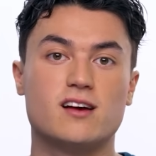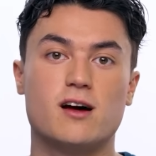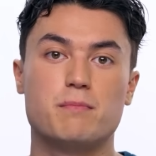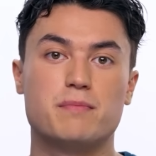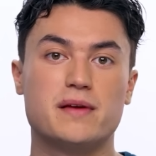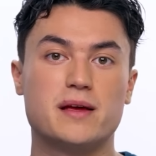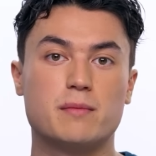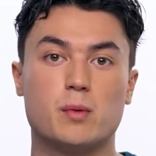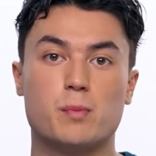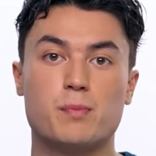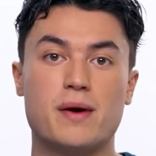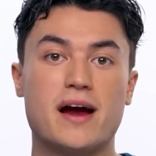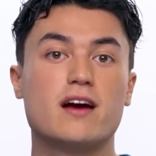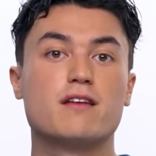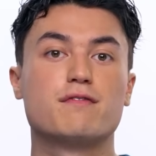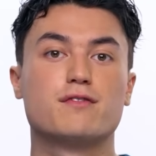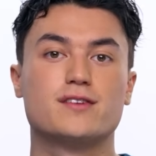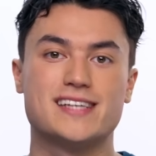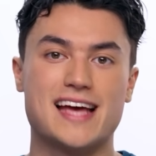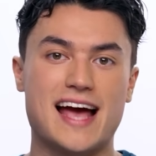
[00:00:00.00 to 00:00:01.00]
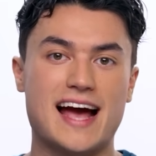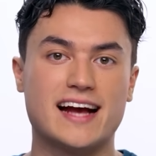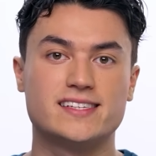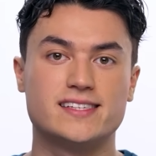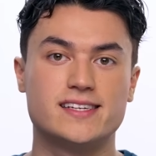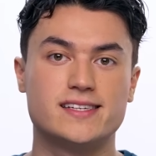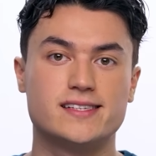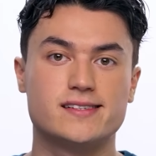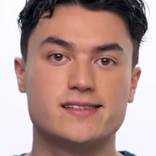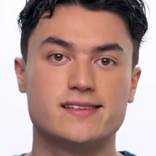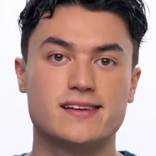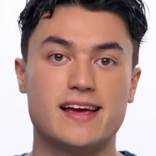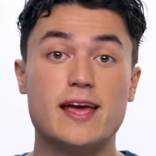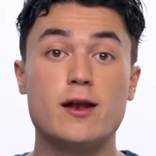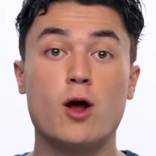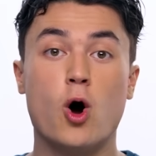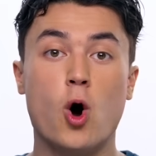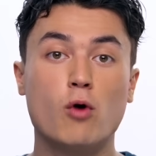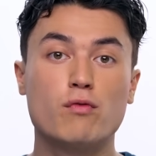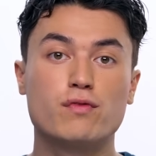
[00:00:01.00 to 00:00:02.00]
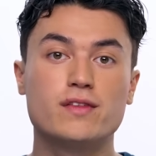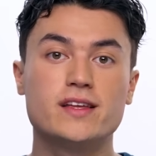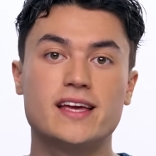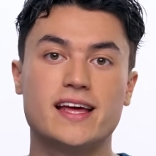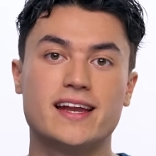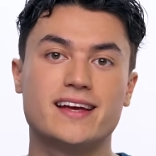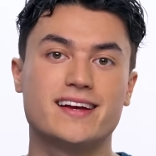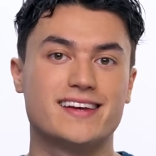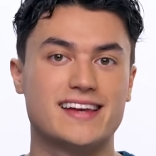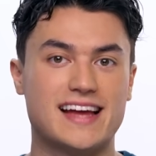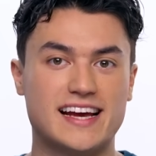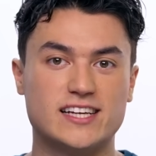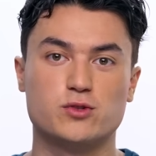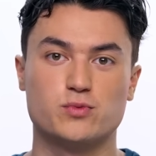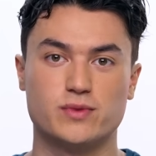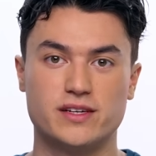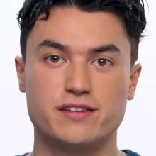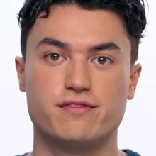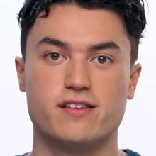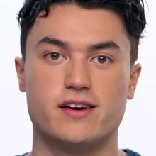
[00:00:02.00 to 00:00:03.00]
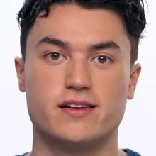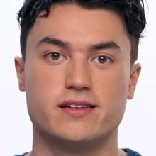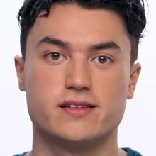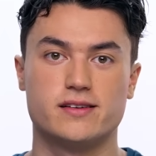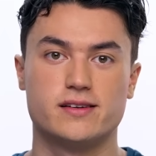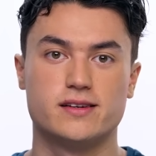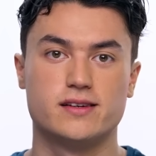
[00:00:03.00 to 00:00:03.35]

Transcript: on being prepared for tax season and hopefully getting a nice refund.